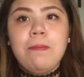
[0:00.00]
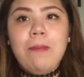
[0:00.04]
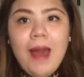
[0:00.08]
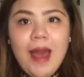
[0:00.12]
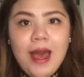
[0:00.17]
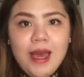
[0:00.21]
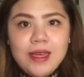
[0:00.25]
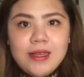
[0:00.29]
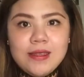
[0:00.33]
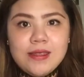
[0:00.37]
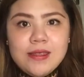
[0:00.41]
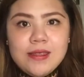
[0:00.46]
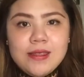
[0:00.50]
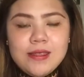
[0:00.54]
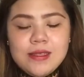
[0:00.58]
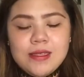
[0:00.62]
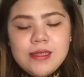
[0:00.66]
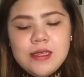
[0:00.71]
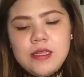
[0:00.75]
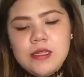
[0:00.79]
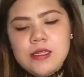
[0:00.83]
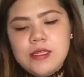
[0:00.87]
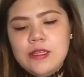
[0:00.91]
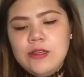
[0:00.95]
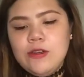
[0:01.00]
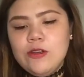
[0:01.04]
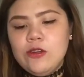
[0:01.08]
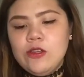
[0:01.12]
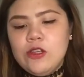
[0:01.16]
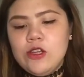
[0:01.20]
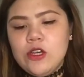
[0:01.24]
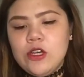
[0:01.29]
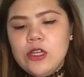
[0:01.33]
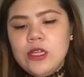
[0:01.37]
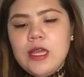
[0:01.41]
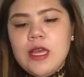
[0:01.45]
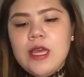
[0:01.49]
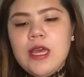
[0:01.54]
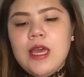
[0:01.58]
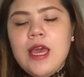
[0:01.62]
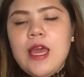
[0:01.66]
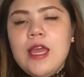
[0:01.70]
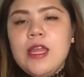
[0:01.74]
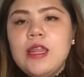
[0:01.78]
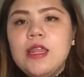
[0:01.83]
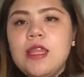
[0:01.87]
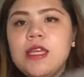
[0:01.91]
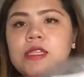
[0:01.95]
packs. So, yun.
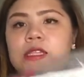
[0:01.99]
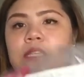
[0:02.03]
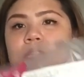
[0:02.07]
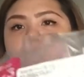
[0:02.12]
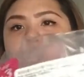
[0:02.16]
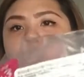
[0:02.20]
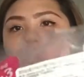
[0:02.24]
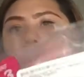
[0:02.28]
And this is